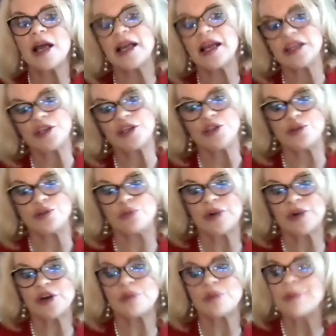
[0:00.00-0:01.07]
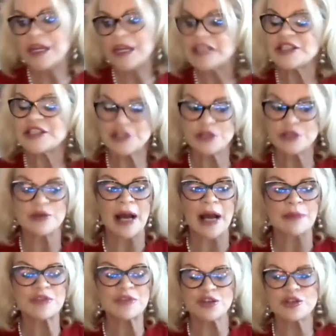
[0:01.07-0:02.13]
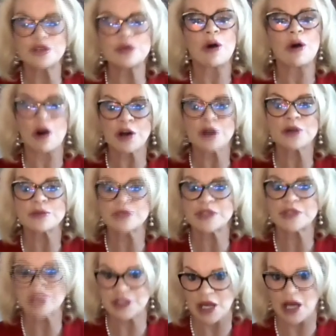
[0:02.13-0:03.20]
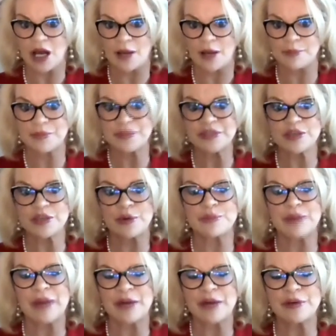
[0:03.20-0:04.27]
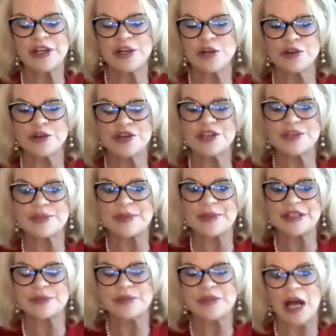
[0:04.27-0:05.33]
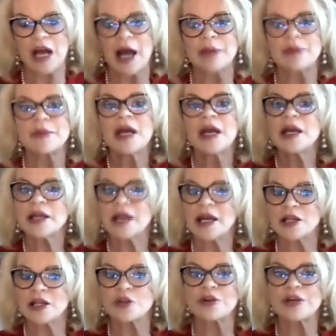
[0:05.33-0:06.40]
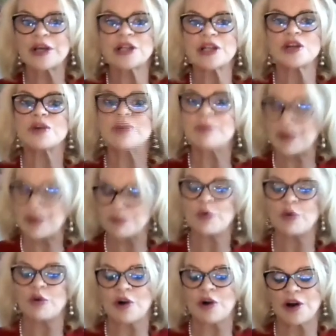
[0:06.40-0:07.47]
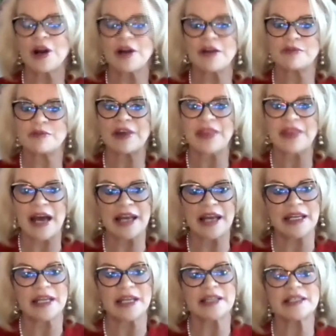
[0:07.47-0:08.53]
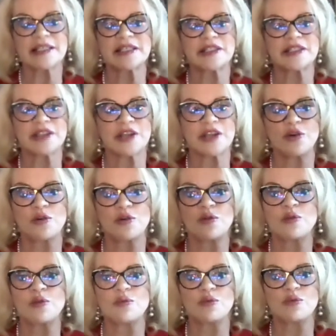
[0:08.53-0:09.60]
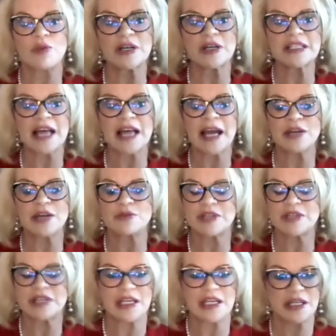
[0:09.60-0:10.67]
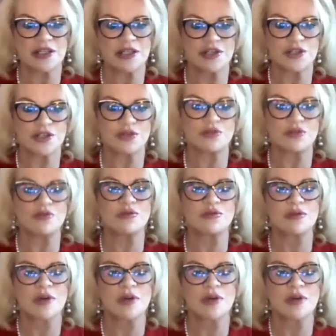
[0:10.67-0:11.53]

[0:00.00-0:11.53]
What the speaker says: You will be soon. I'm sure you are some. So, but I would encourage you to spend some time kind of learning a little bit more of what that is. So, what does IoT do?